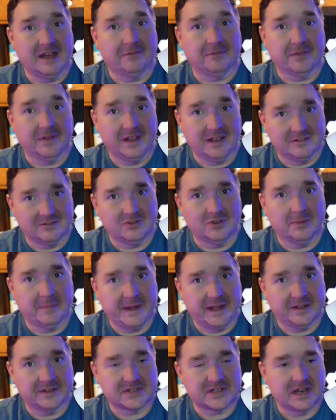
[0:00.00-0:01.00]
definitely do
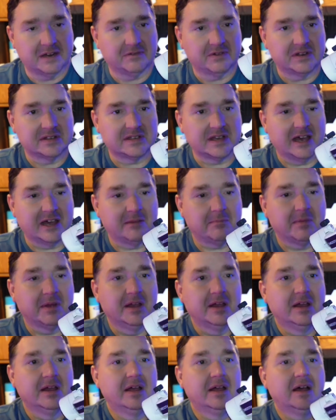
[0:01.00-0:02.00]
the balance every time.